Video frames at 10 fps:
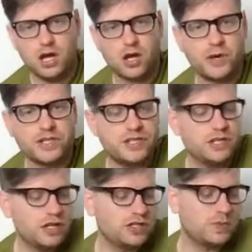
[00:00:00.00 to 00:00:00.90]

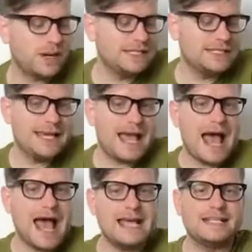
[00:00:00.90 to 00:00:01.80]
Question
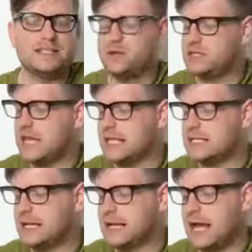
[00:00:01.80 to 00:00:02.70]
28. Whose tennis
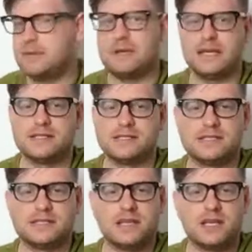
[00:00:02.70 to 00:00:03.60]
nickname
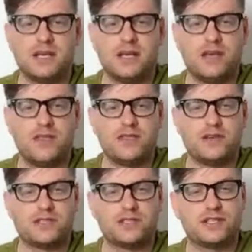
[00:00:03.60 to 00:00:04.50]
is the
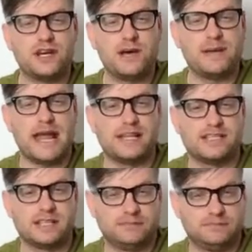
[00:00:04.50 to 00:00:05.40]
Serbinator?